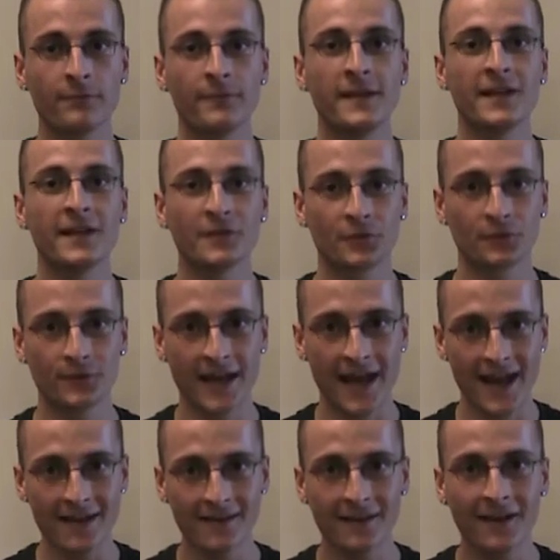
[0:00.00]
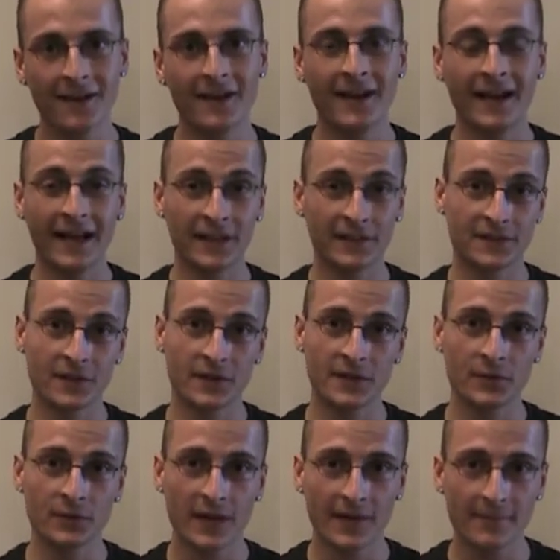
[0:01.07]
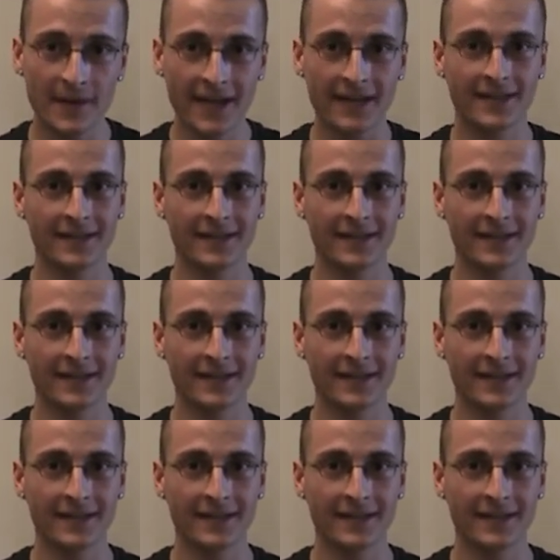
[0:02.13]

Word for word: here today, and so you can make it.